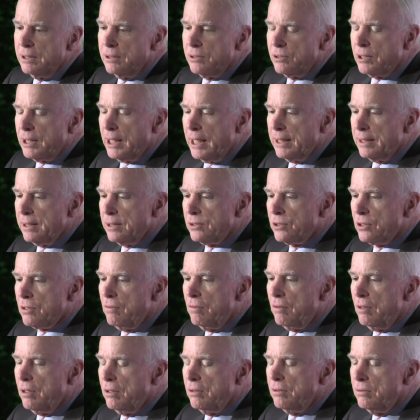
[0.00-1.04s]
status
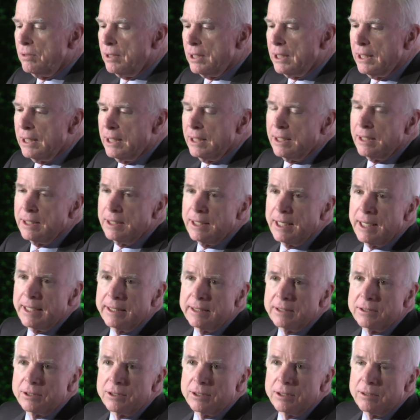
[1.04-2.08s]
quo, and that
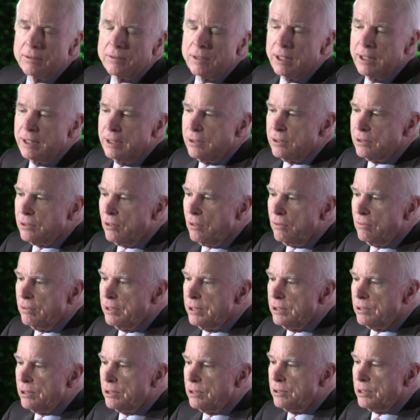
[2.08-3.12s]
is
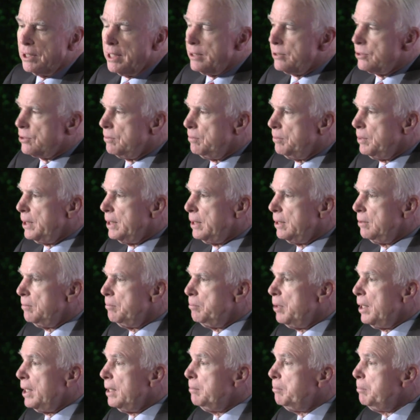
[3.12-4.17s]
always exacerbated
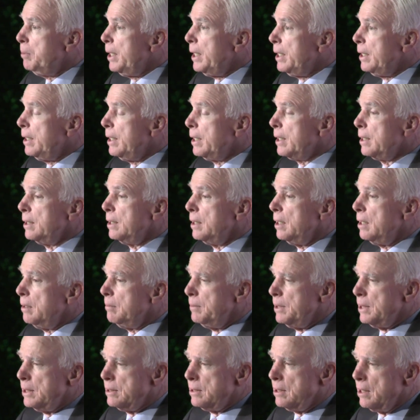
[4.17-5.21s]
by bad
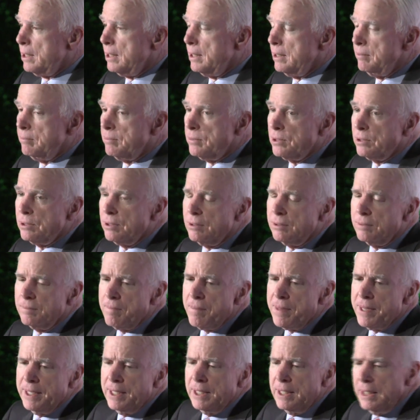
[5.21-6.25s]
economic times. So
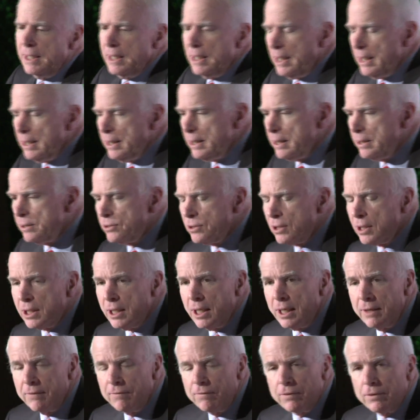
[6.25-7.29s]
I think it's a
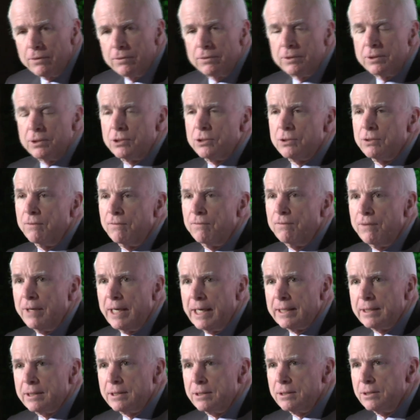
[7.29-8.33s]
confluence of
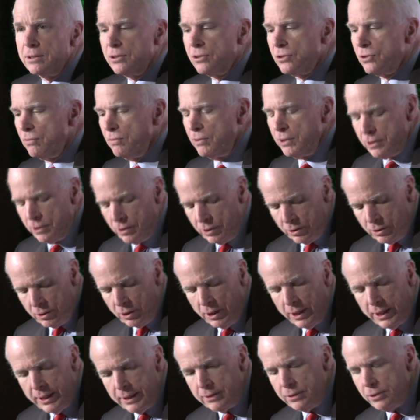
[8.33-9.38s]
factors which has
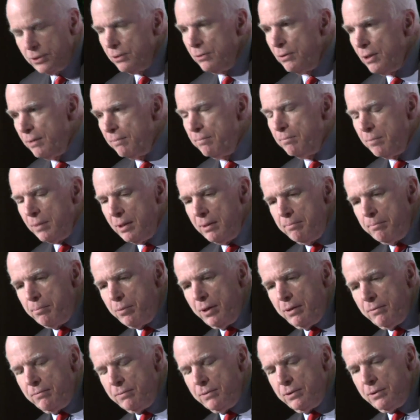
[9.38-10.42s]
led to, I
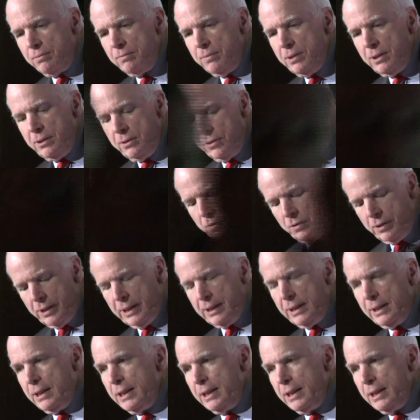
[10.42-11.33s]
brought with me this morning the